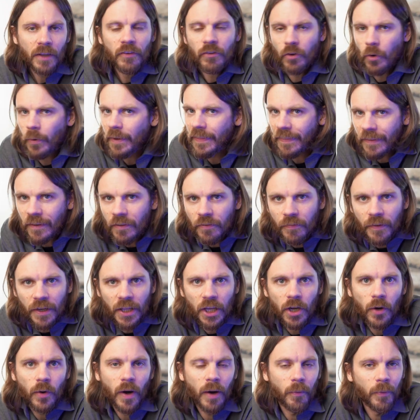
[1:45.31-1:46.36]
And so in this
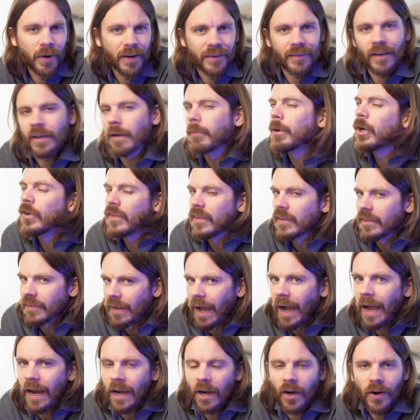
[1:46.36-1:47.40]
video, I want to talk about
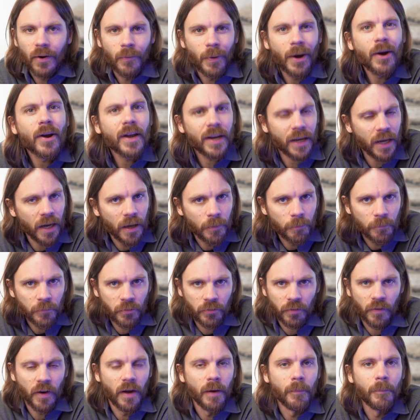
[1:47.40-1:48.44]
desire, where it
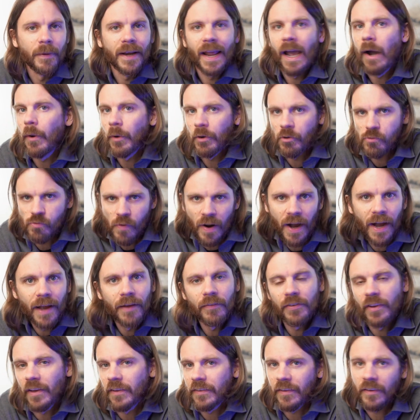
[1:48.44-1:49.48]
comes from and how it
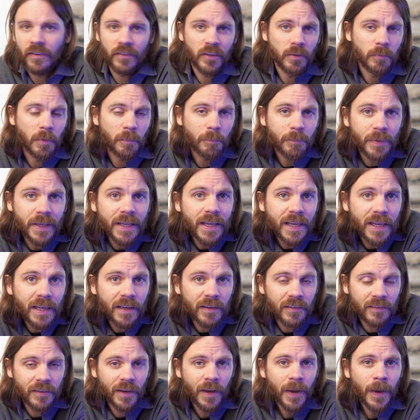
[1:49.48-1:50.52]
drives us as human
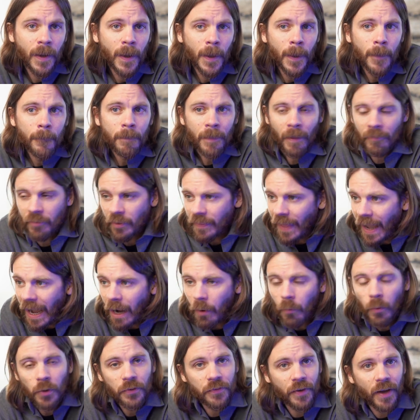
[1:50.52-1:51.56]
beings. After
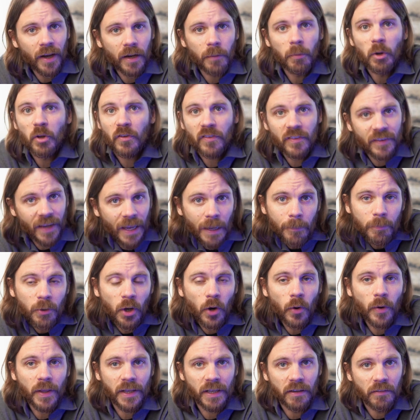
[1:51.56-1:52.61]
that, we'll talk about
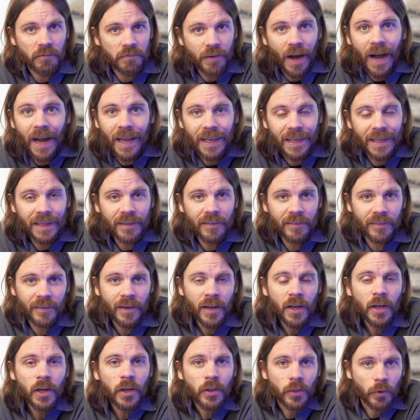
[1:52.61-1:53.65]
scapegoating and violence,
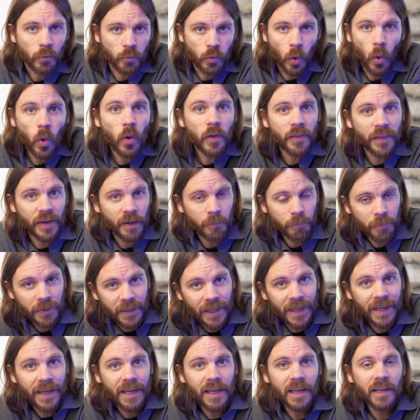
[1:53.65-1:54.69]
the role that it
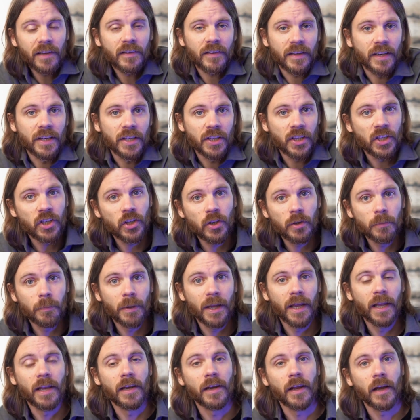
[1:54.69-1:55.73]
plays in
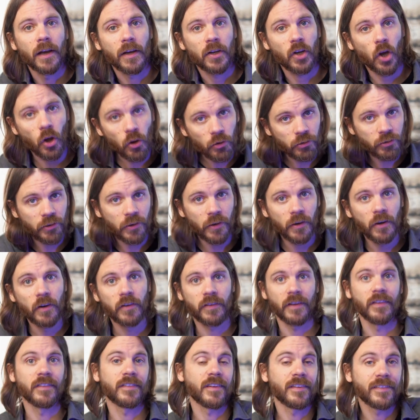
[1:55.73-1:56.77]
human culture,
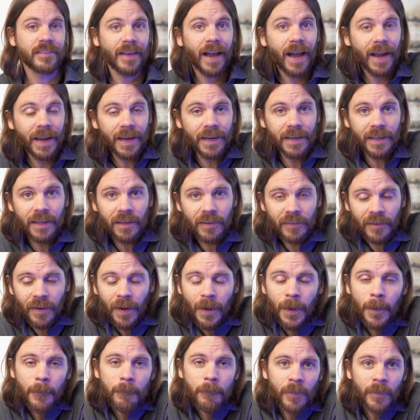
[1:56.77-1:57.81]
in societies,
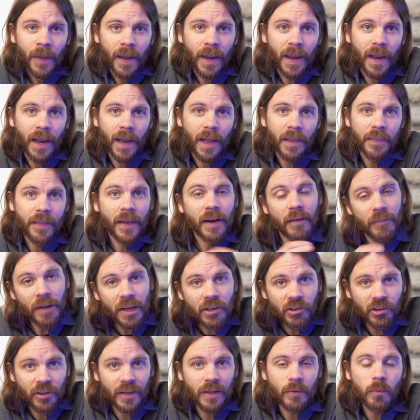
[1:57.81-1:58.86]
and then
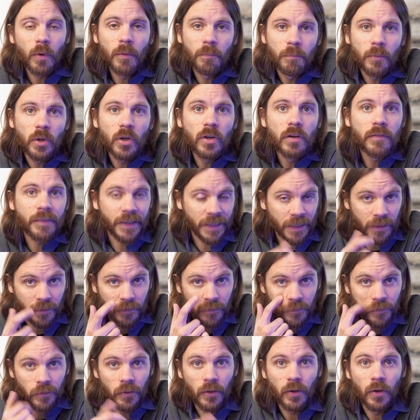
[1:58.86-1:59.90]
eventually we'll move
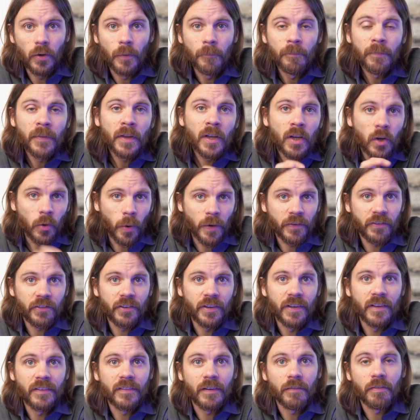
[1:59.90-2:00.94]
into
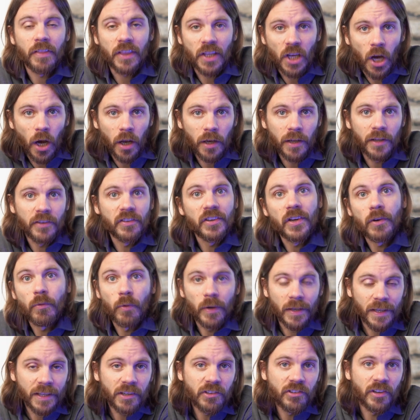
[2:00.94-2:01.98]
questions of theology,
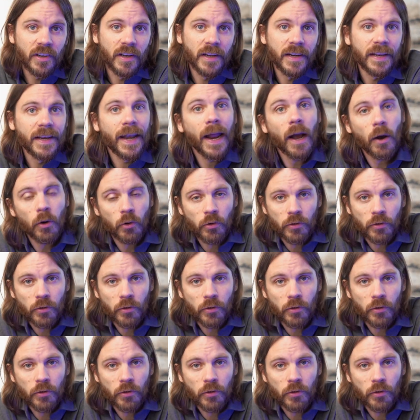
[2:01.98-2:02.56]
religion, and how